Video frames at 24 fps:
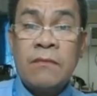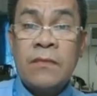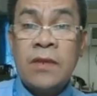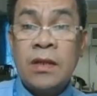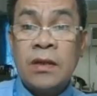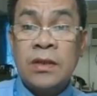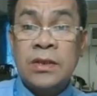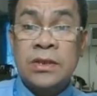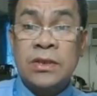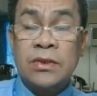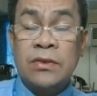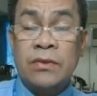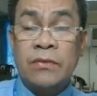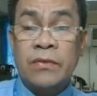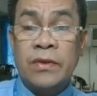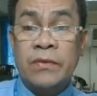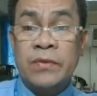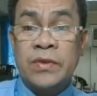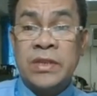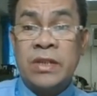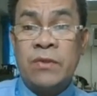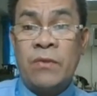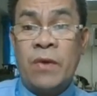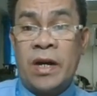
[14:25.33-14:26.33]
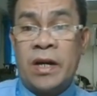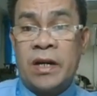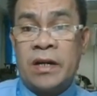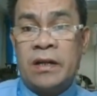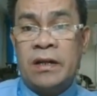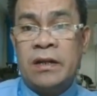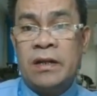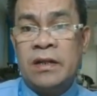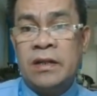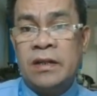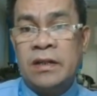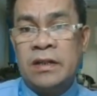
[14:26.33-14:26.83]
So when we say
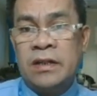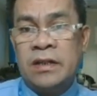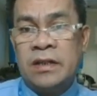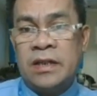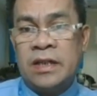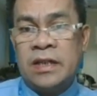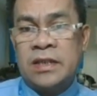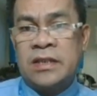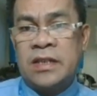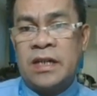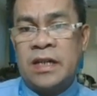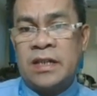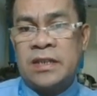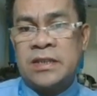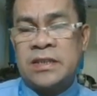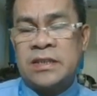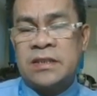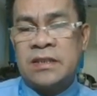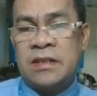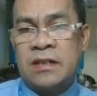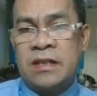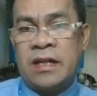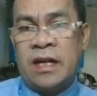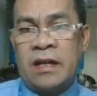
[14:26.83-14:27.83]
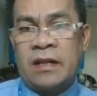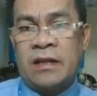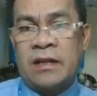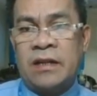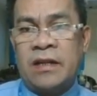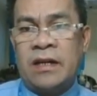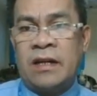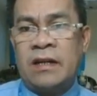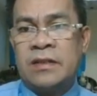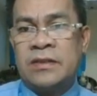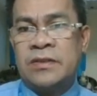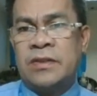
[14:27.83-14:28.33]
wire, it has the
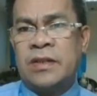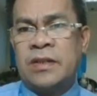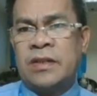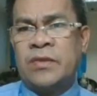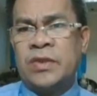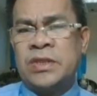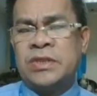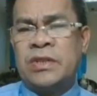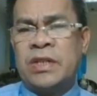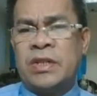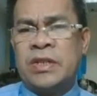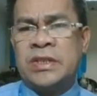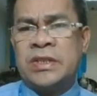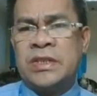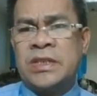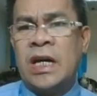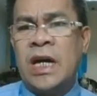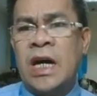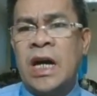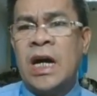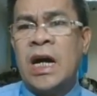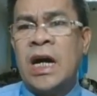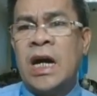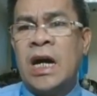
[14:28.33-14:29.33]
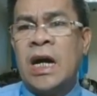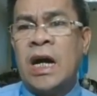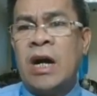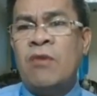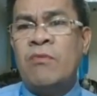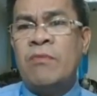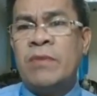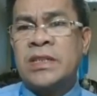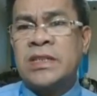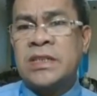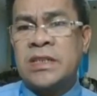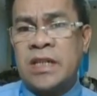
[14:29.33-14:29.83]
area. So the question is how
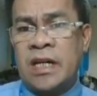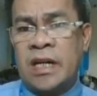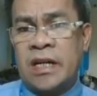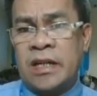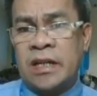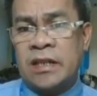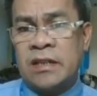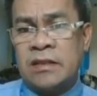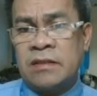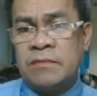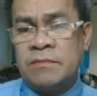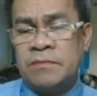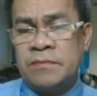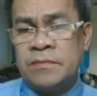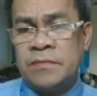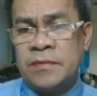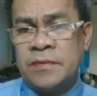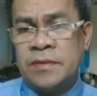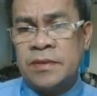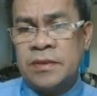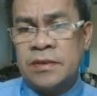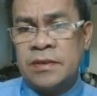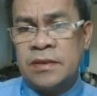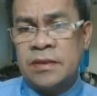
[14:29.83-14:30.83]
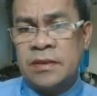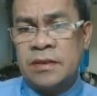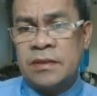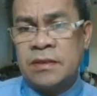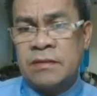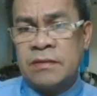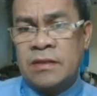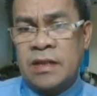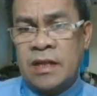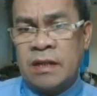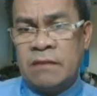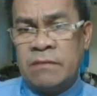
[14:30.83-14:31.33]
much current
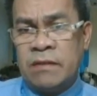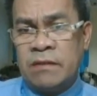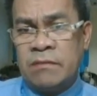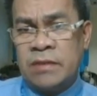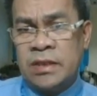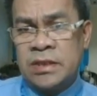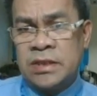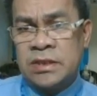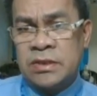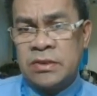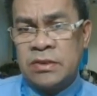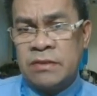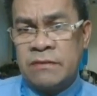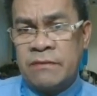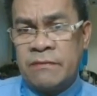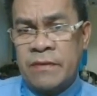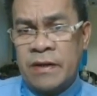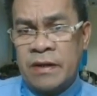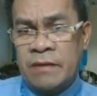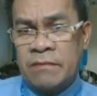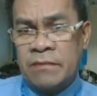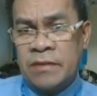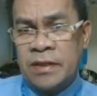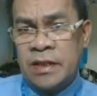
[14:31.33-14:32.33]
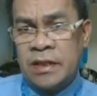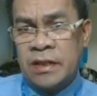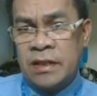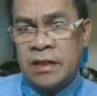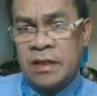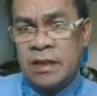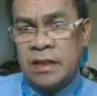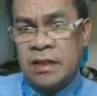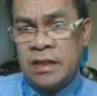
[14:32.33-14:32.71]
can be measured from the